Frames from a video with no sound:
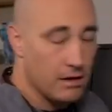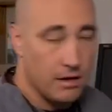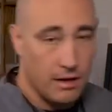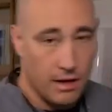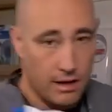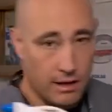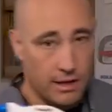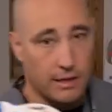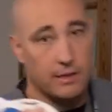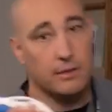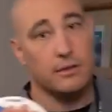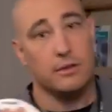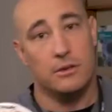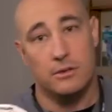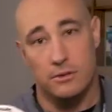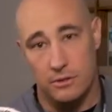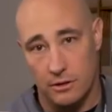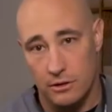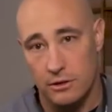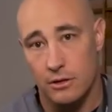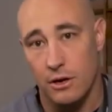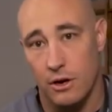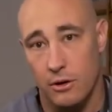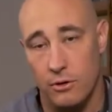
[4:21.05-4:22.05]
I like to use
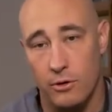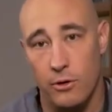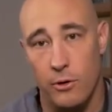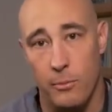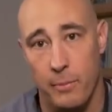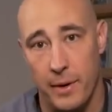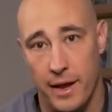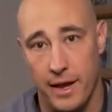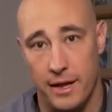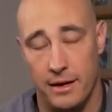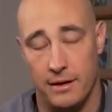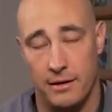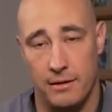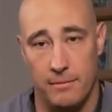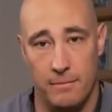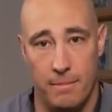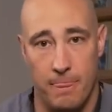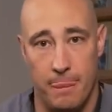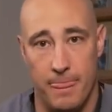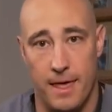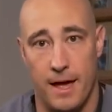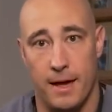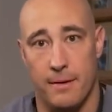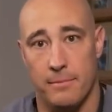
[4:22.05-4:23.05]
a tono pen,
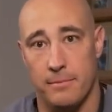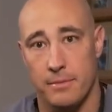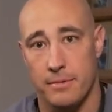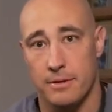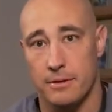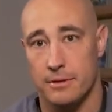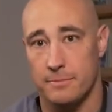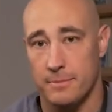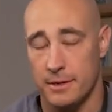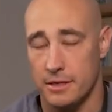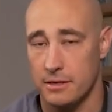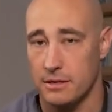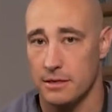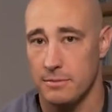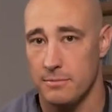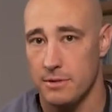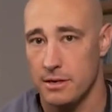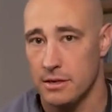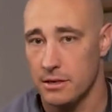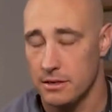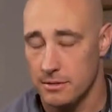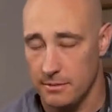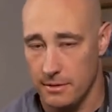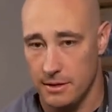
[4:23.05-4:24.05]
especially
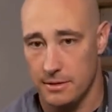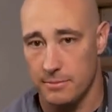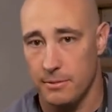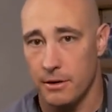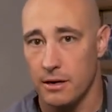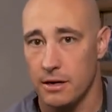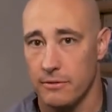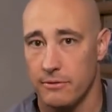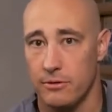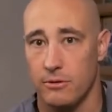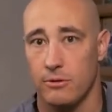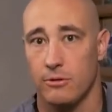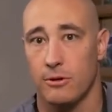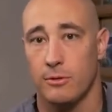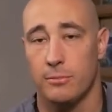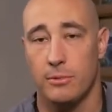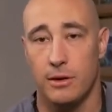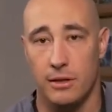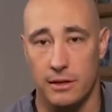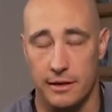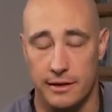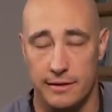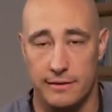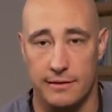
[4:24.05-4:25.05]
because as part of an
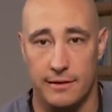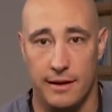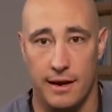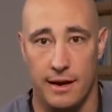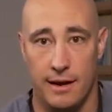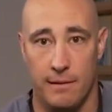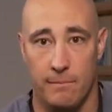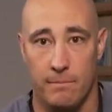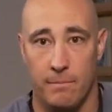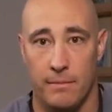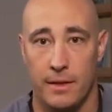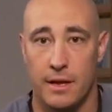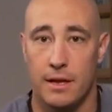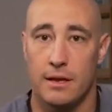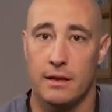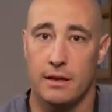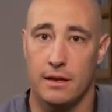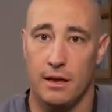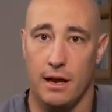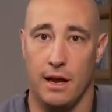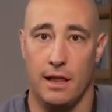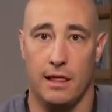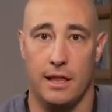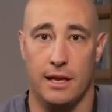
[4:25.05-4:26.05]
orbital exam,
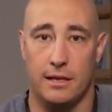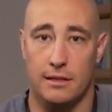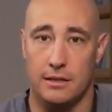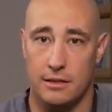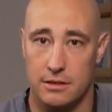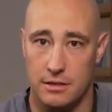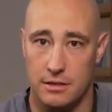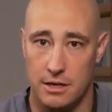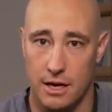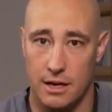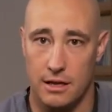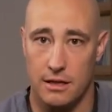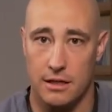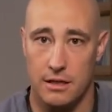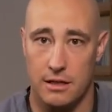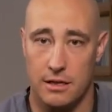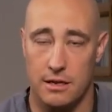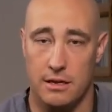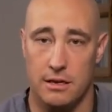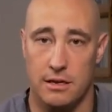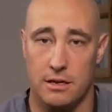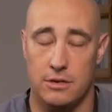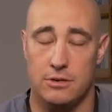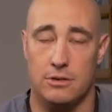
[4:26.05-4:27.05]
I like to check
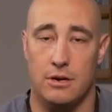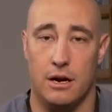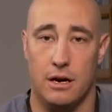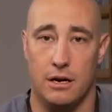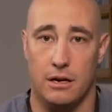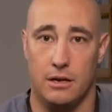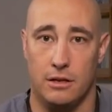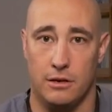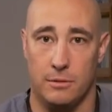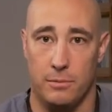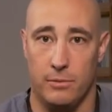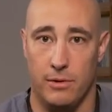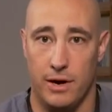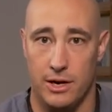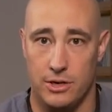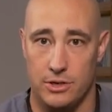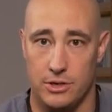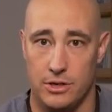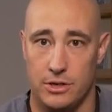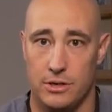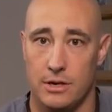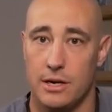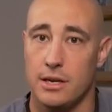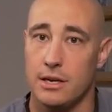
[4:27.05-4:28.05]
the intraocular
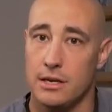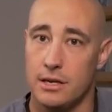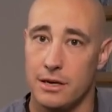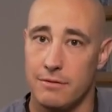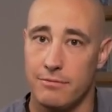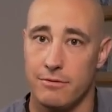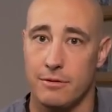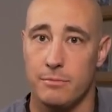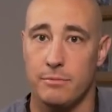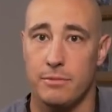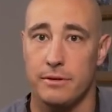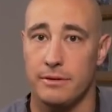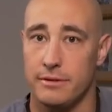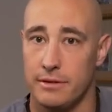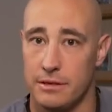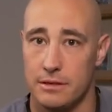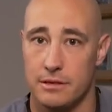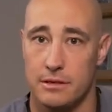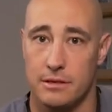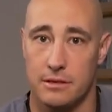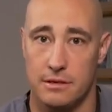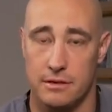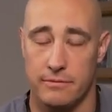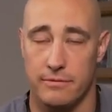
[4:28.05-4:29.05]
pressure in different
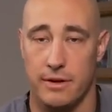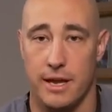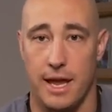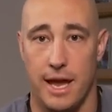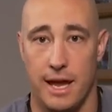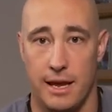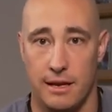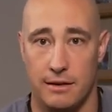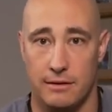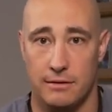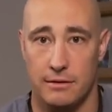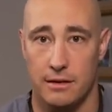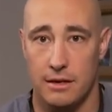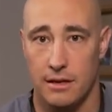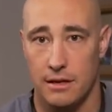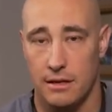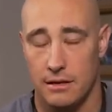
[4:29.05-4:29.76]
positions of gaze.